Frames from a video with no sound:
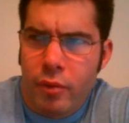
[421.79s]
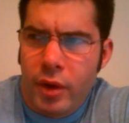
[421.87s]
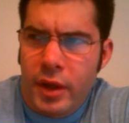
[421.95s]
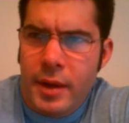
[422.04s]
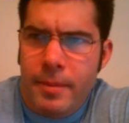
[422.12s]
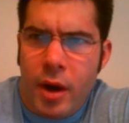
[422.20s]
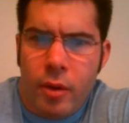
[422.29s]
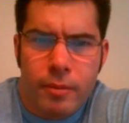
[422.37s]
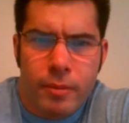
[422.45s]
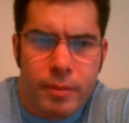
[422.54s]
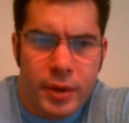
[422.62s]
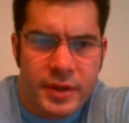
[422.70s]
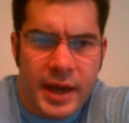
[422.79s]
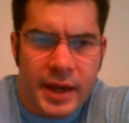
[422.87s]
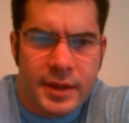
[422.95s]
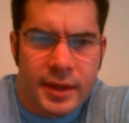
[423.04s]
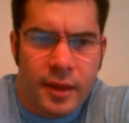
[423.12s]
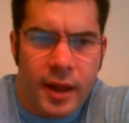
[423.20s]
really about
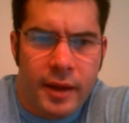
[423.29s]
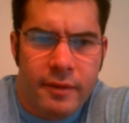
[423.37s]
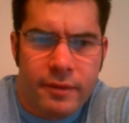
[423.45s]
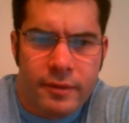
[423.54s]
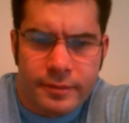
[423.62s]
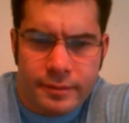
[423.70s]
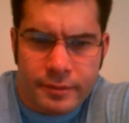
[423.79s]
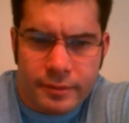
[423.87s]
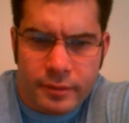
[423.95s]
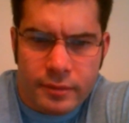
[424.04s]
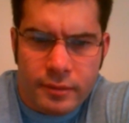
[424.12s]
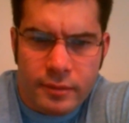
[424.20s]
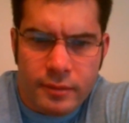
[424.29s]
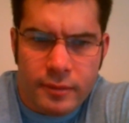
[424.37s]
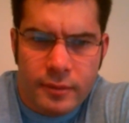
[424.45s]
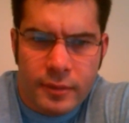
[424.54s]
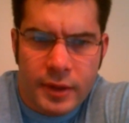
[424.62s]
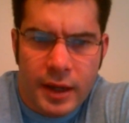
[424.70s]
protecting life
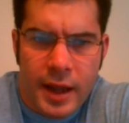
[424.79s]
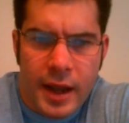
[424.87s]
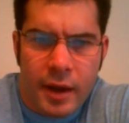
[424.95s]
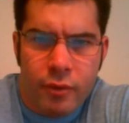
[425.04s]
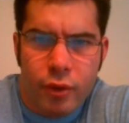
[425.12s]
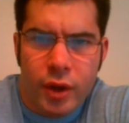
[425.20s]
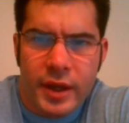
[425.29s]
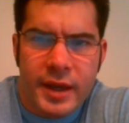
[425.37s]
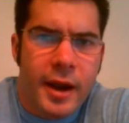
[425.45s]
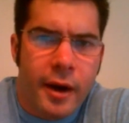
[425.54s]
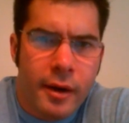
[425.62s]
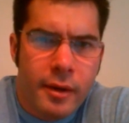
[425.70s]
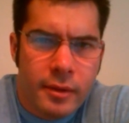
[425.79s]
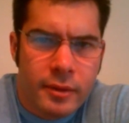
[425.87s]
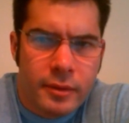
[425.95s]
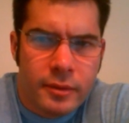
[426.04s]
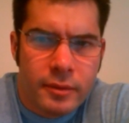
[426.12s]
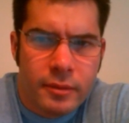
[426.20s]
and really care,
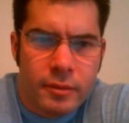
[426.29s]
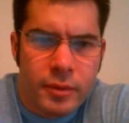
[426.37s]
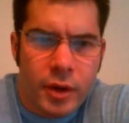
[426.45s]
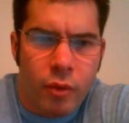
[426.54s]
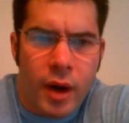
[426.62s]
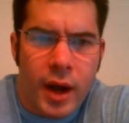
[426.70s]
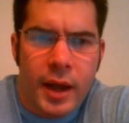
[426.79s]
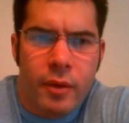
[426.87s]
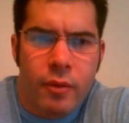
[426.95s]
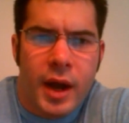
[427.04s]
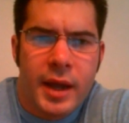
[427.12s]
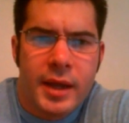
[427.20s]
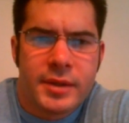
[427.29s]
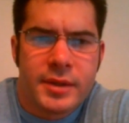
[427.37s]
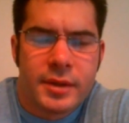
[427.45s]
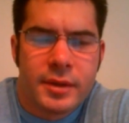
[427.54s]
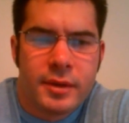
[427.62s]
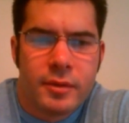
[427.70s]
why
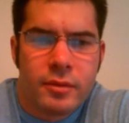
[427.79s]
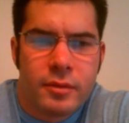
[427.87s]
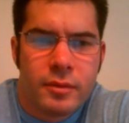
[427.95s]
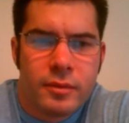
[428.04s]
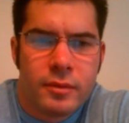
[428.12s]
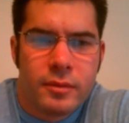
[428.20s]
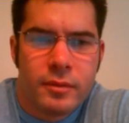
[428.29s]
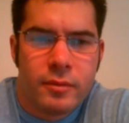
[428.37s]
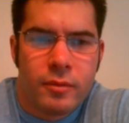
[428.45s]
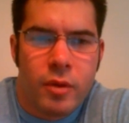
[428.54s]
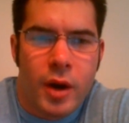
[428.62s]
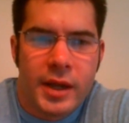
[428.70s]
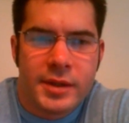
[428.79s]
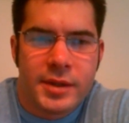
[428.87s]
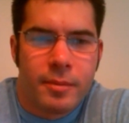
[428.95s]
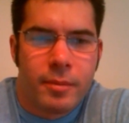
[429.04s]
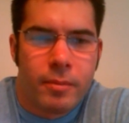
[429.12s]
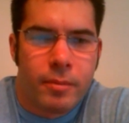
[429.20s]
is
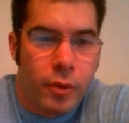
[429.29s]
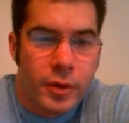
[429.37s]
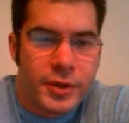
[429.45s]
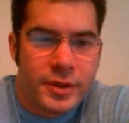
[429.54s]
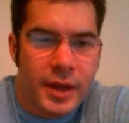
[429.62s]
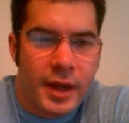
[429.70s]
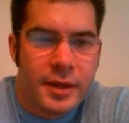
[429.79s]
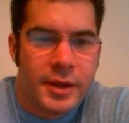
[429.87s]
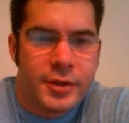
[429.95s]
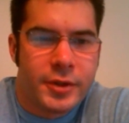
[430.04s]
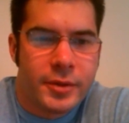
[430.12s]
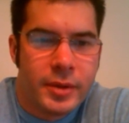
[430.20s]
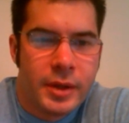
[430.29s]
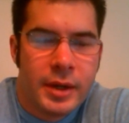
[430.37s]
an abortion not an issue?